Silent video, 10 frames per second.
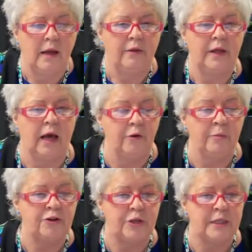The other
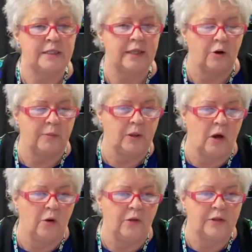machines that are
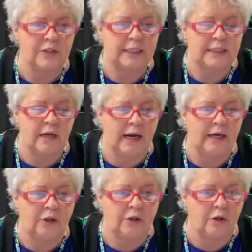below the
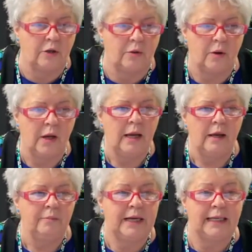690Q,
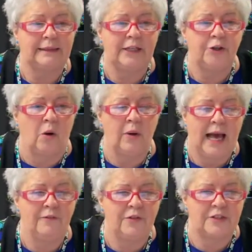because they don't
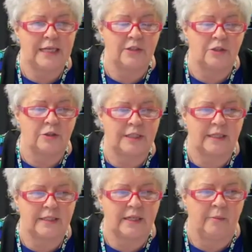have the sensor
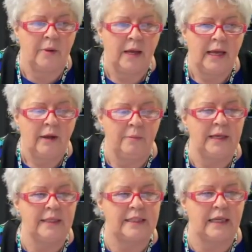system, it
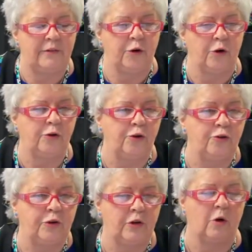means that if you're
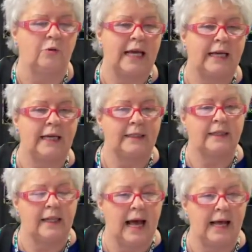use, you know, taking it to
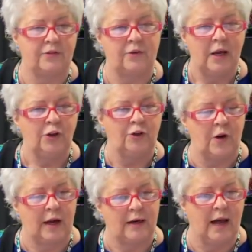class, you've
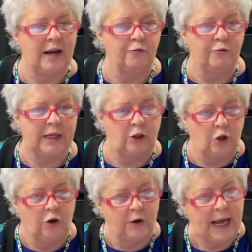got to kind of
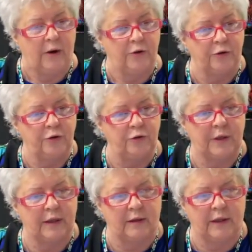relearn how you're
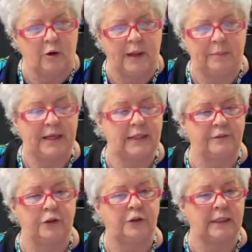using it a little bit because
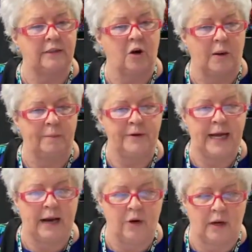the foot doesn't go up and
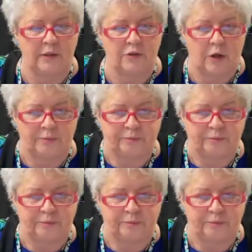down on its own.